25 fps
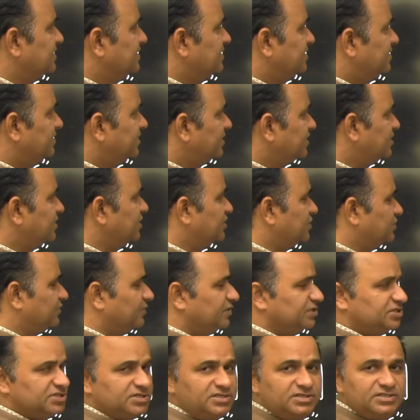this
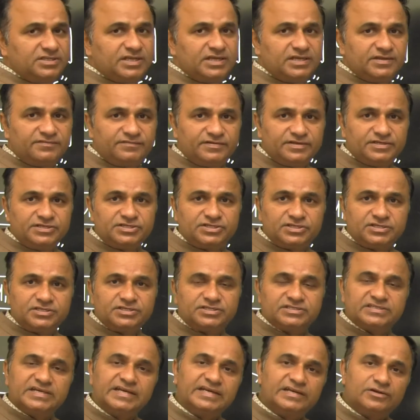situation, the event in
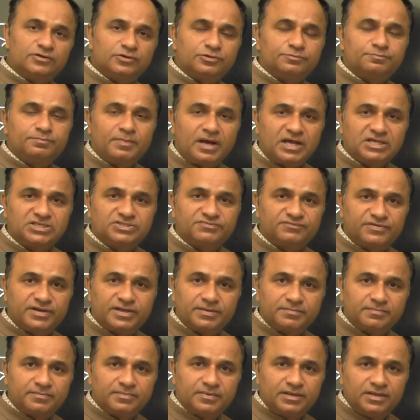center of mass
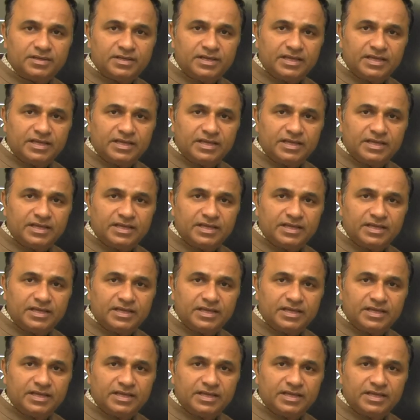frame.